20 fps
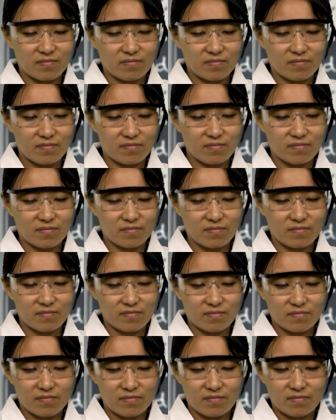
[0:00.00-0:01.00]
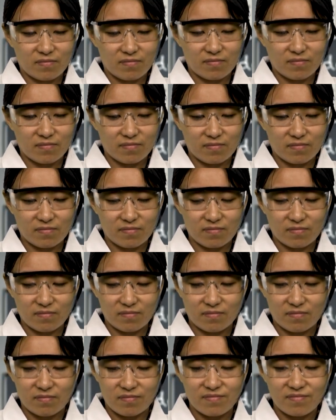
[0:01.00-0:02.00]

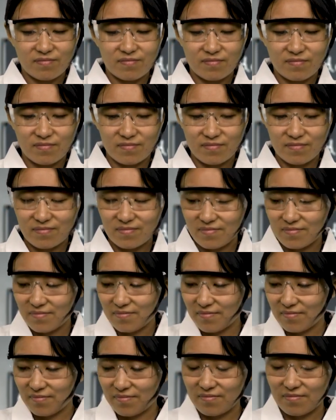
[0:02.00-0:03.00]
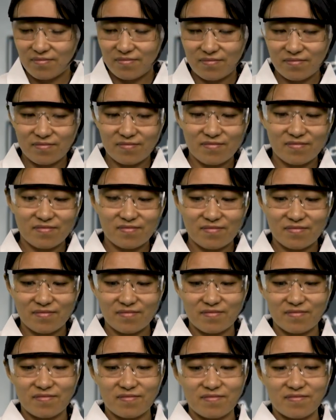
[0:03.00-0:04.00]

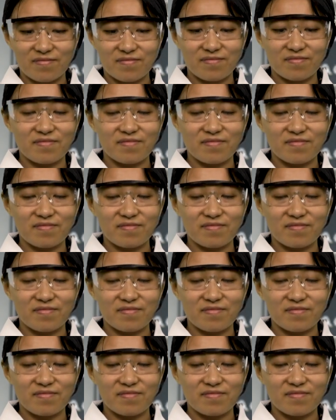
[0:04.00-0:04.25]
Nobody speaks.